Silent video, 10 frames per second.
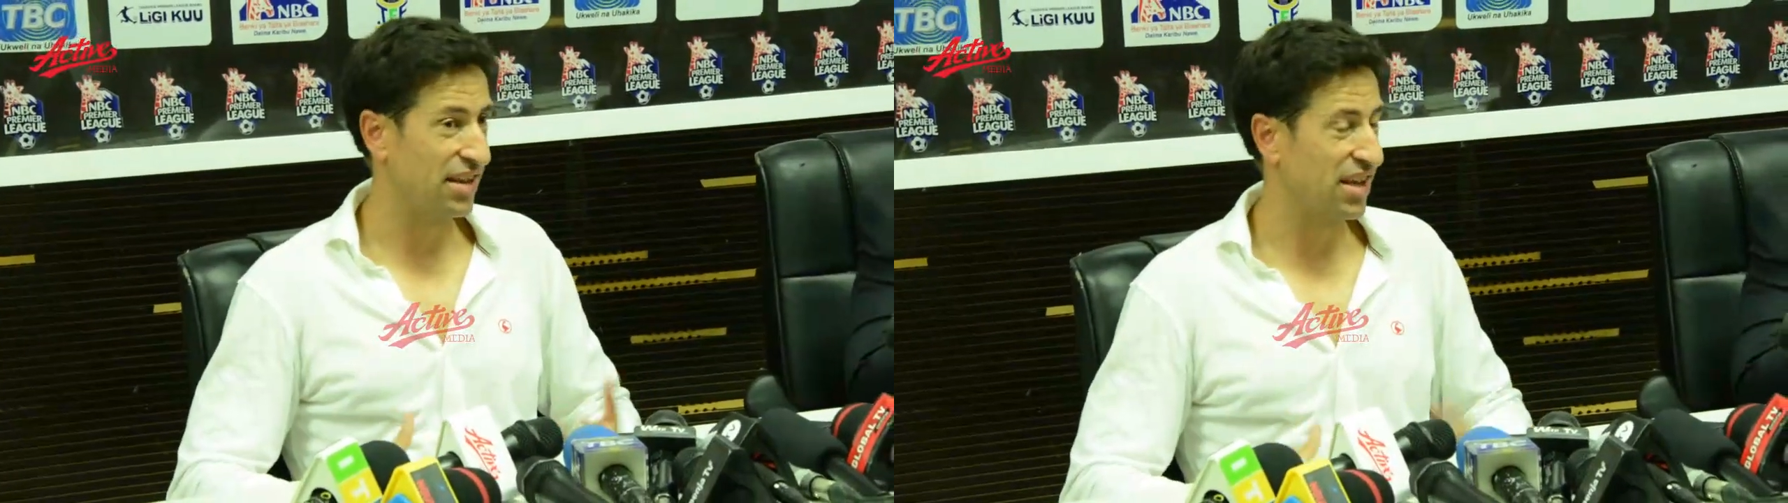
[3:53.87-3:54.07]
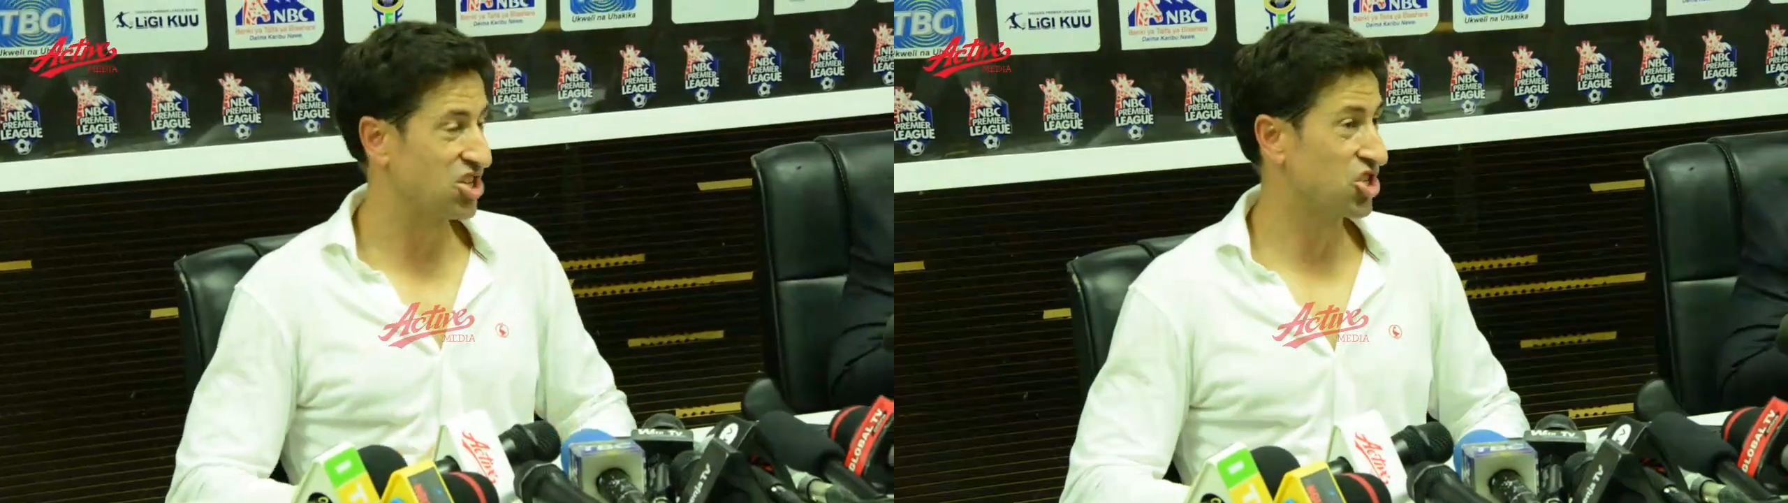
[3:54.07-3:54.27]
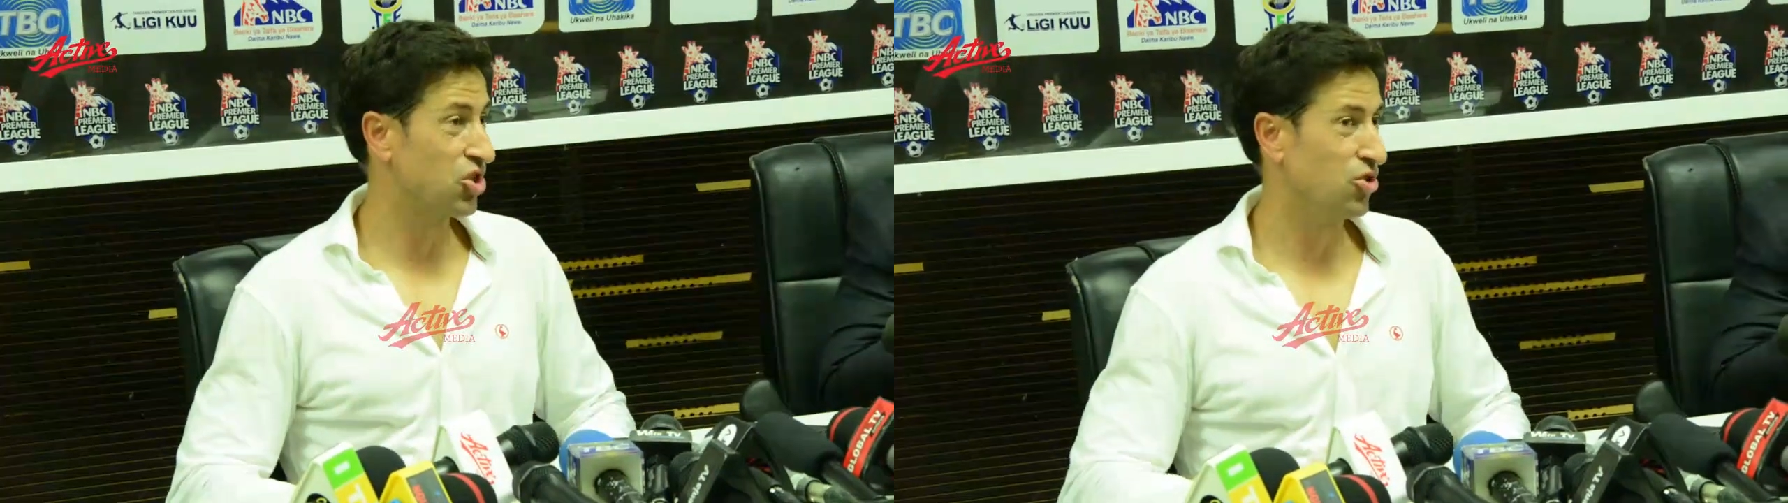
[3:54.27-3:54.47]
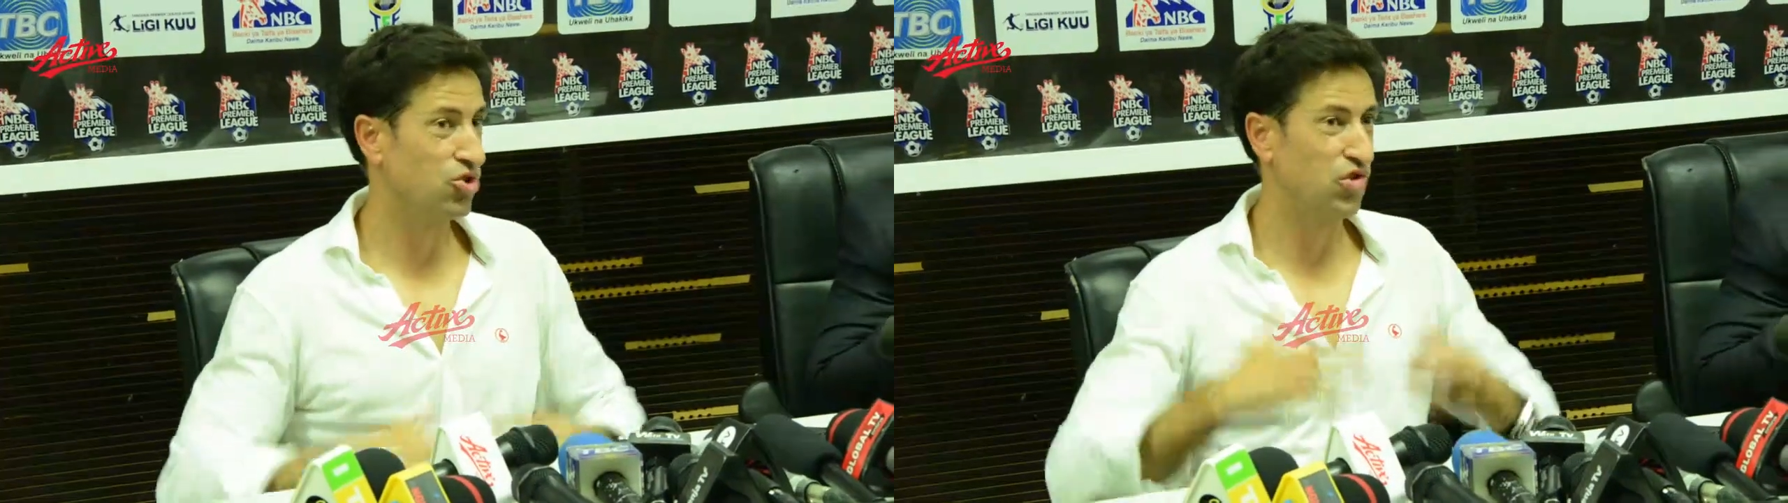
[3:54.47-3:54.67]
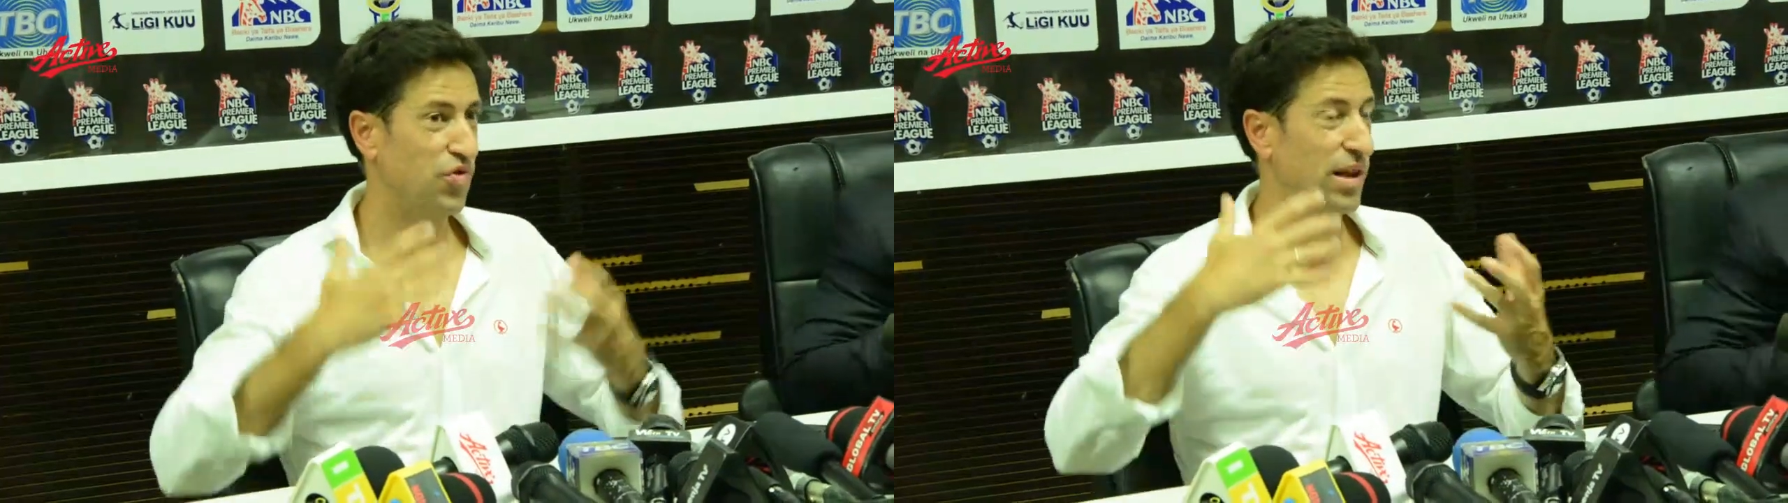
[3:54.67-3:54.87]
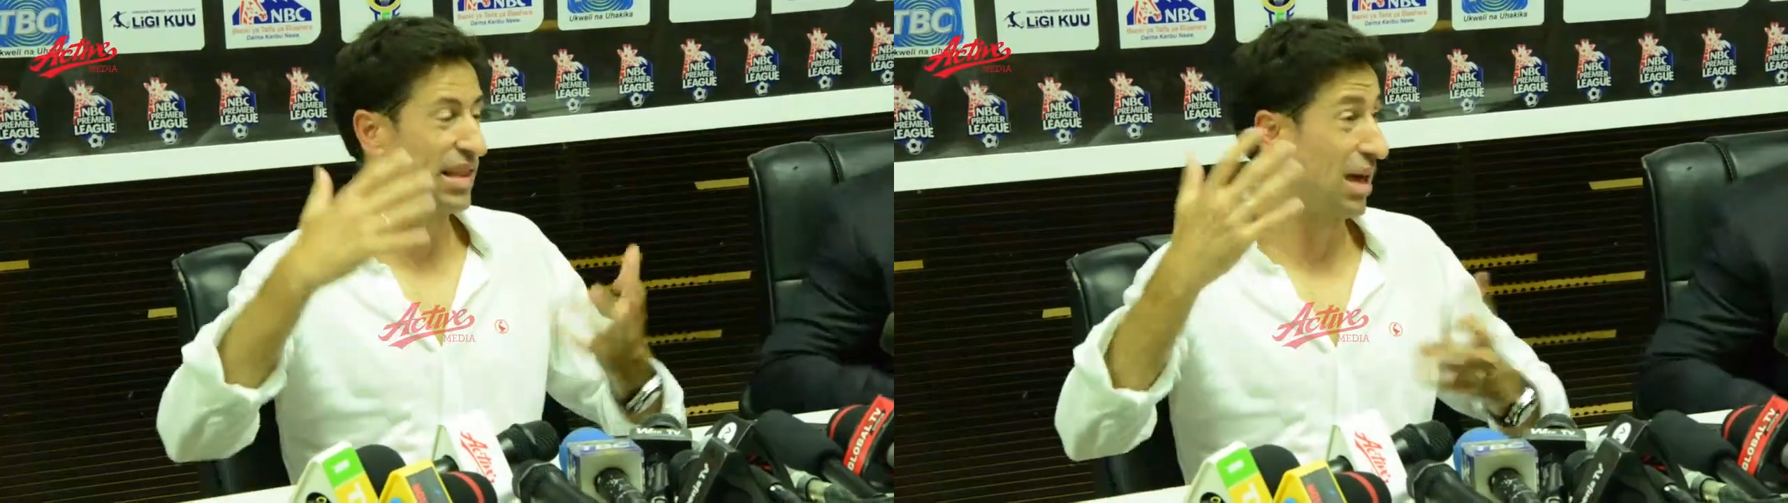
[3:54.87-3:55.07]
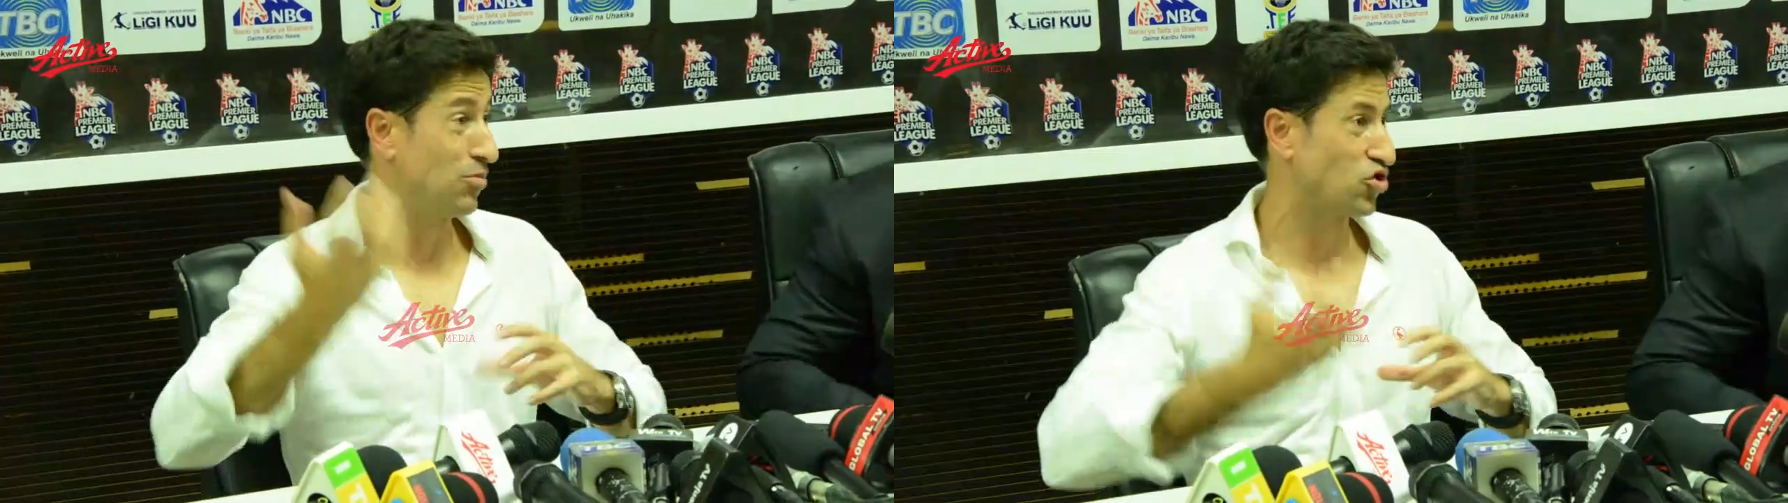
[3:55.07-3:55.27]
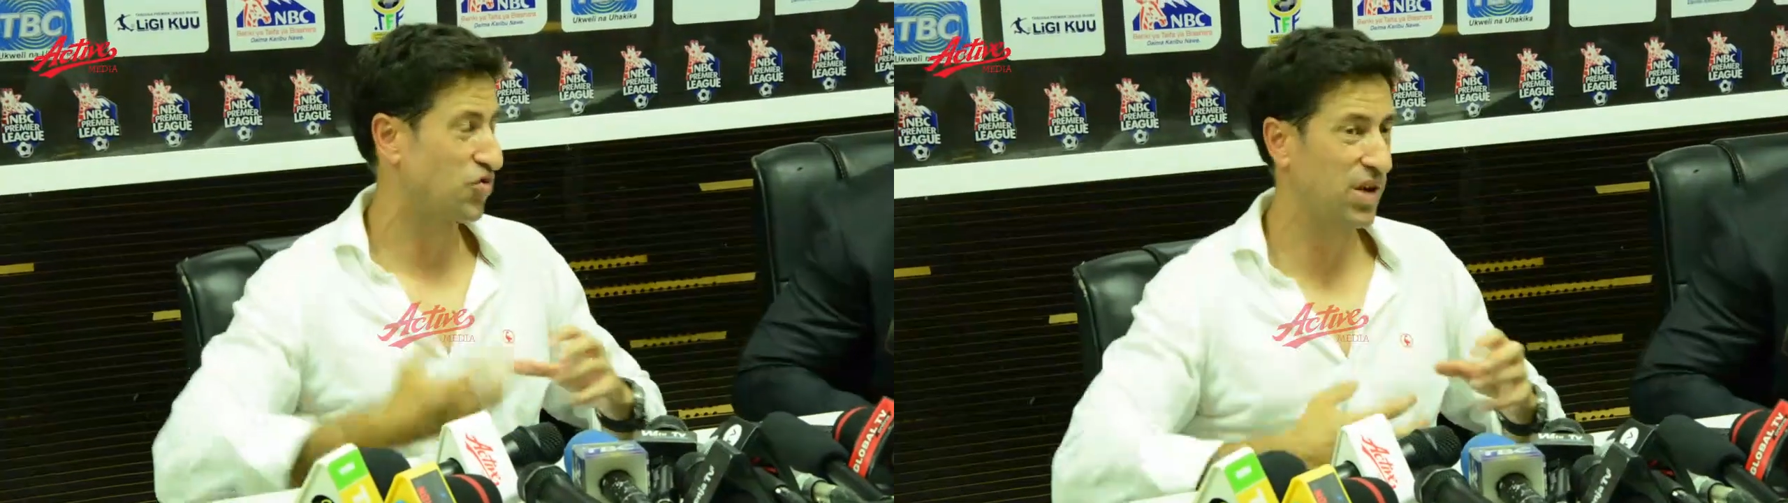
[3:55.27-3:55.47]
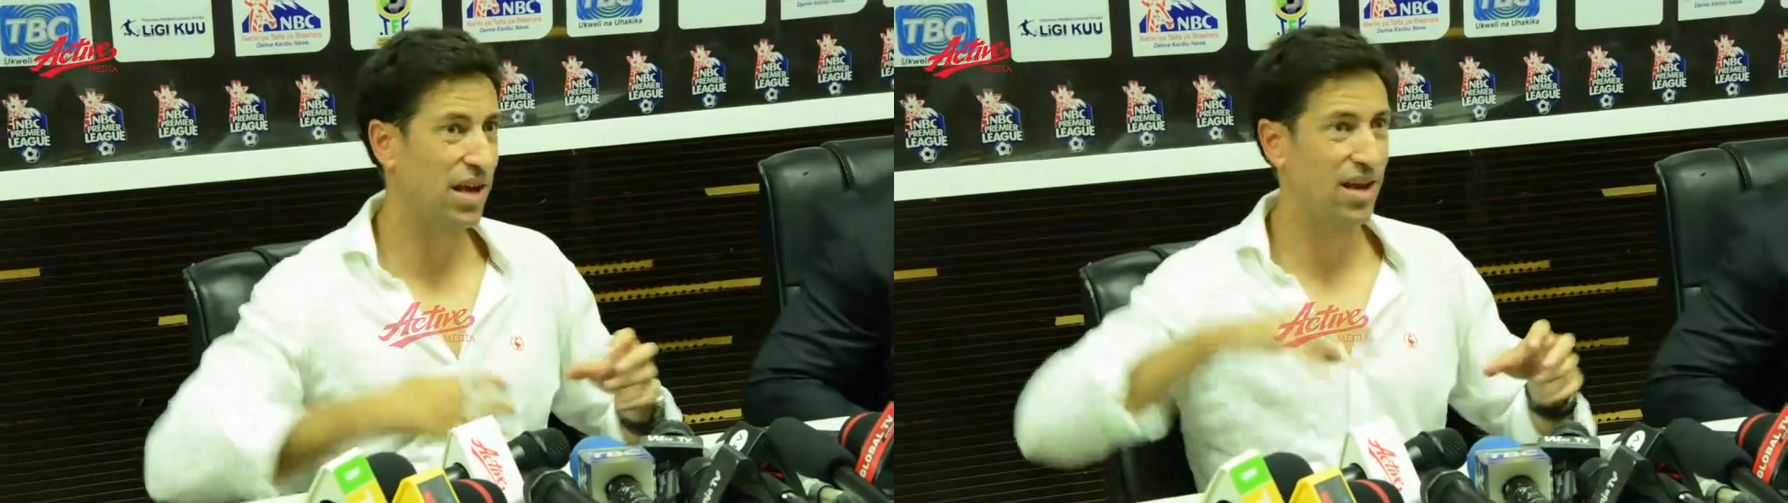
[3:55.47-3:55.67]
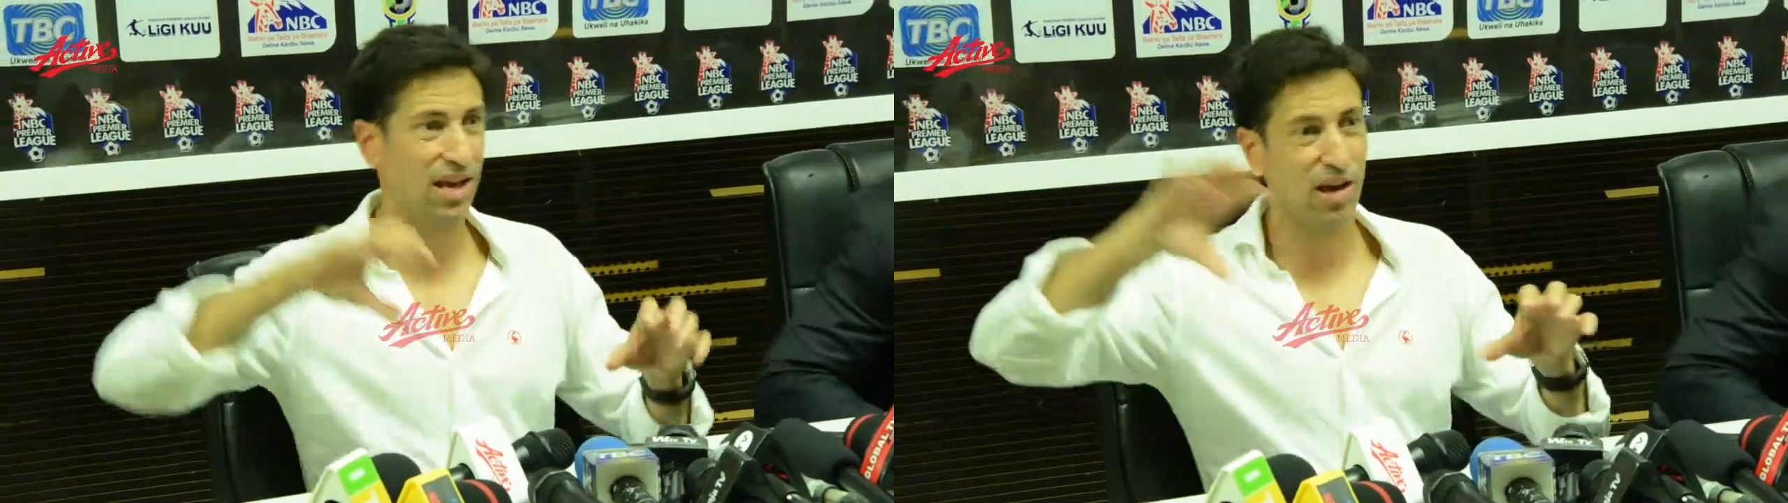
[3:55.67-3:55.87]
tension, you feel the atmosphere,